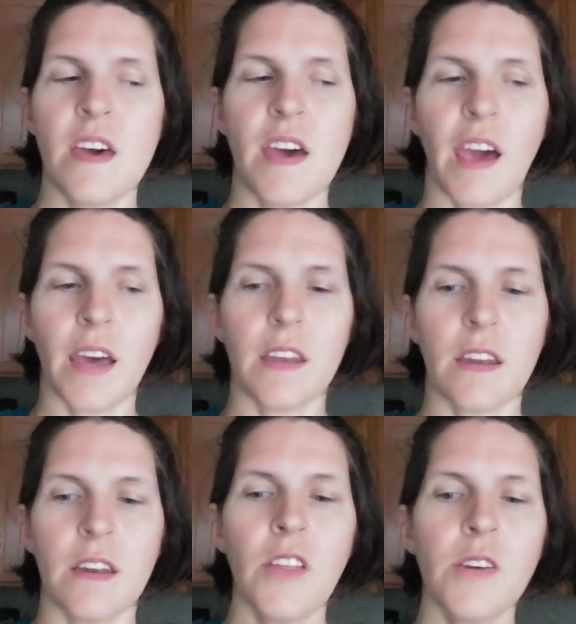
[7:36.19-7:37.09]
And
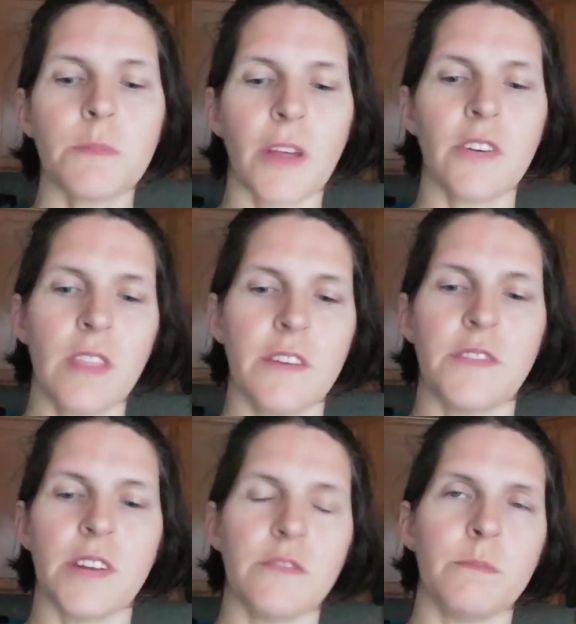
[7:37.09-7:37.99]
another brother
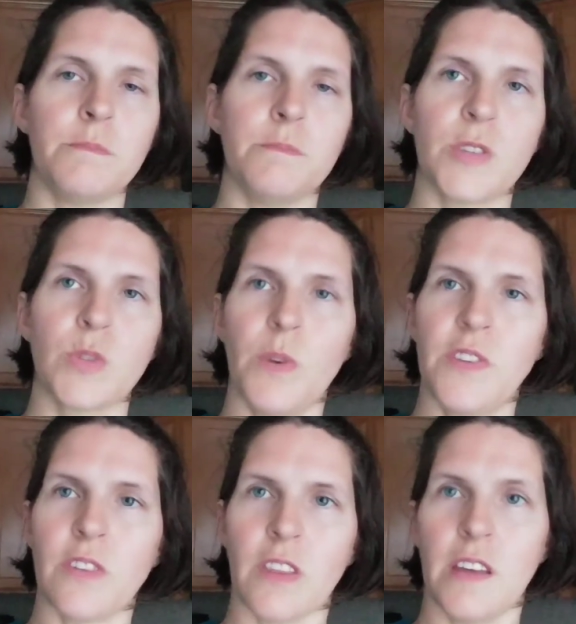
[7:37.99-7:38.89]
lived in
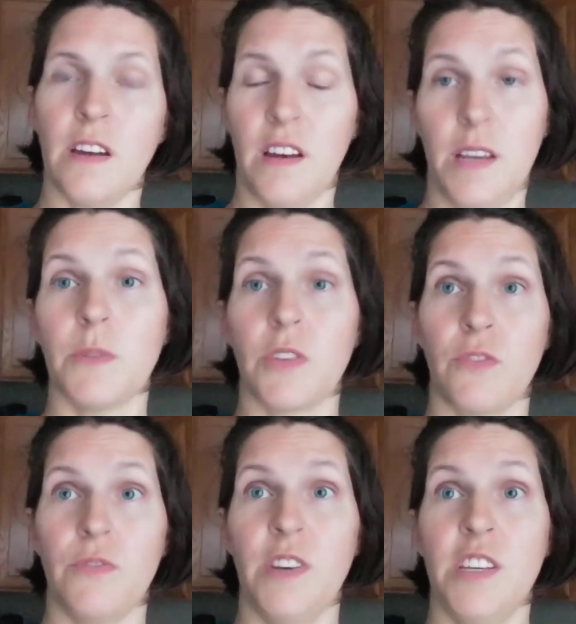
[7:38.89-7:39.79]
Switzerland, and
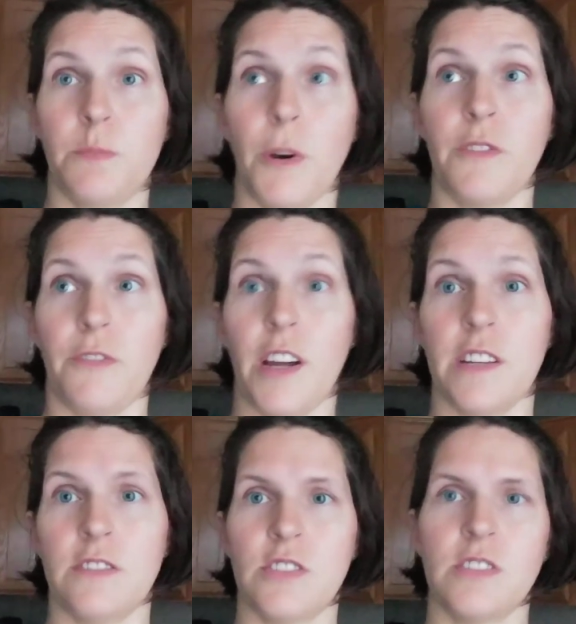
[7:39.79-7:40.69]
he spoke
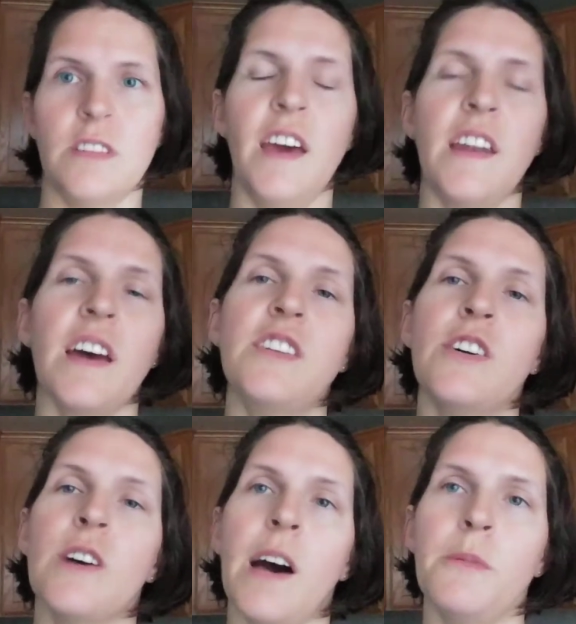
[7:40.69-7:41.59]
French. And I
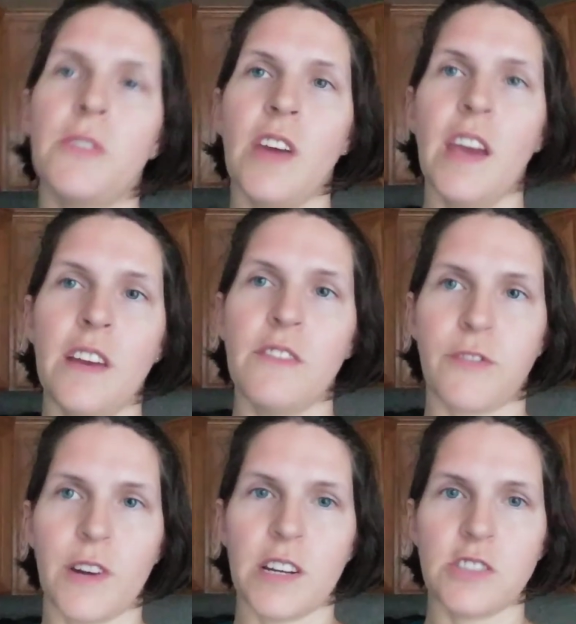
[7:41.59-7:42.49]
started taking
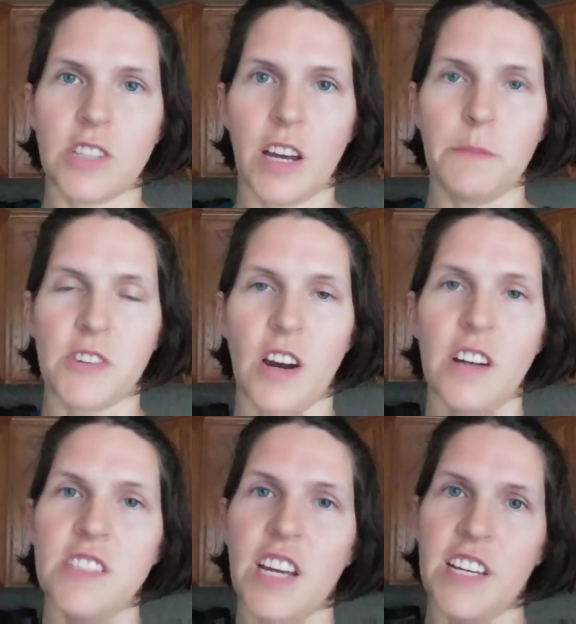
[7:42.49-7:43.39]

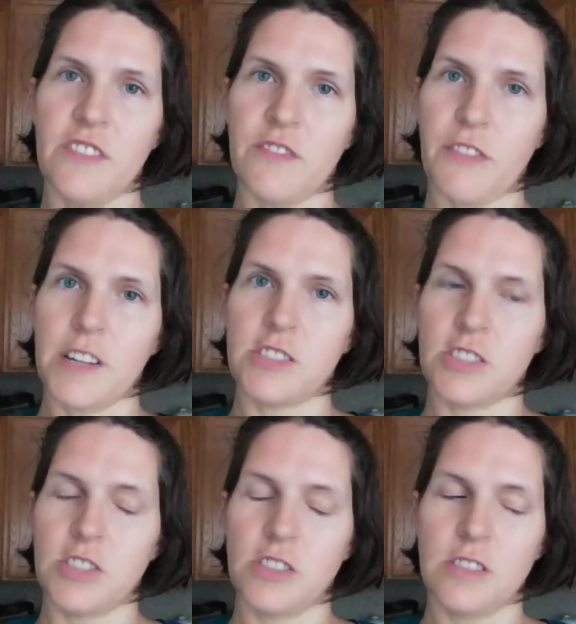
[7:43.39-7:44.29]
French
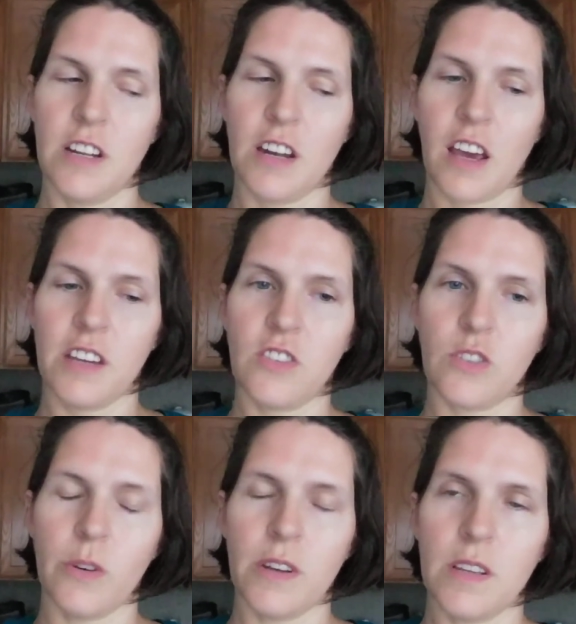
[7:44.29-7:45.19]
in high
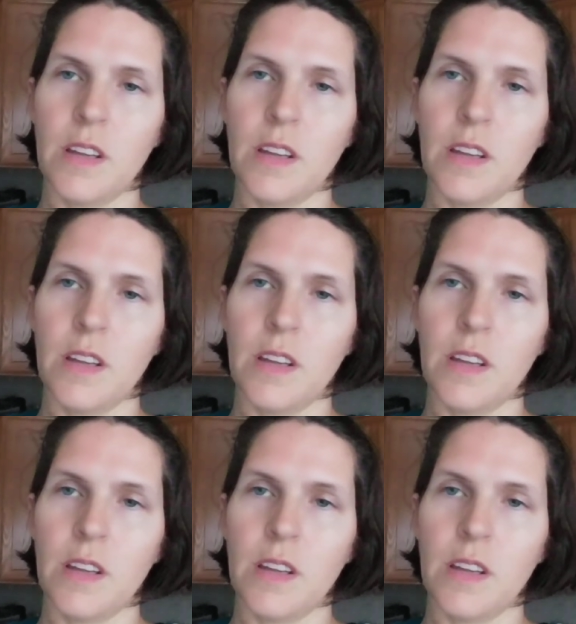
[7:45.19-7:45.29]
school.